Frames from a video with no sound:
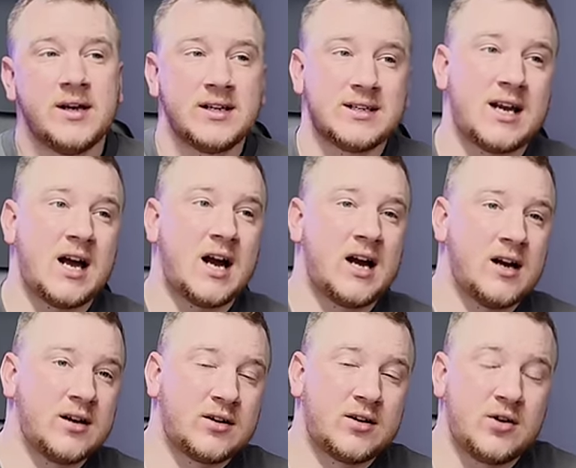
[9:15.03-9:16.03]
Say, I've
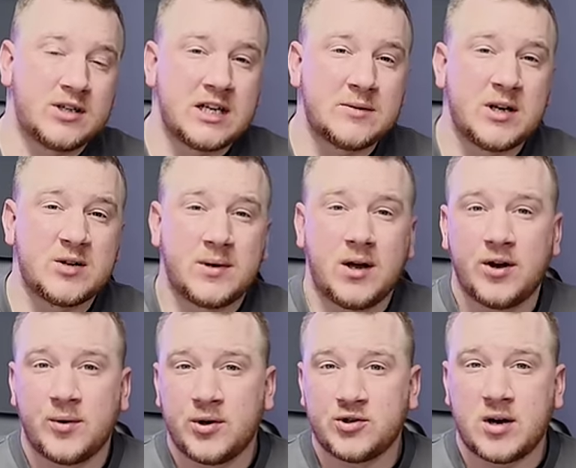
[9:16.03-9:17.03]
got this engine management light, I
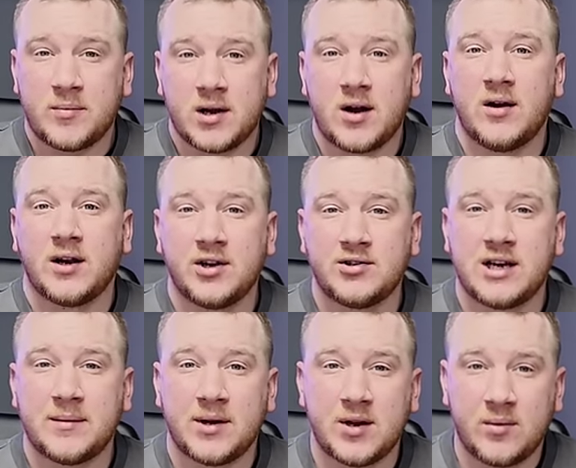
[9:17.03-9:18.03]
want to trade my car in. Could you let
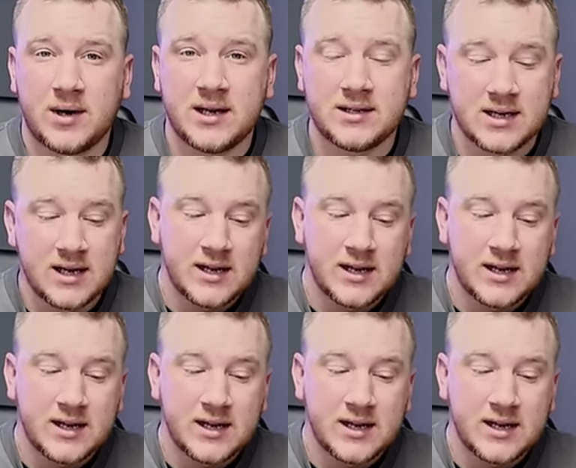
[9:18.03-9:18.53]
me know what it is?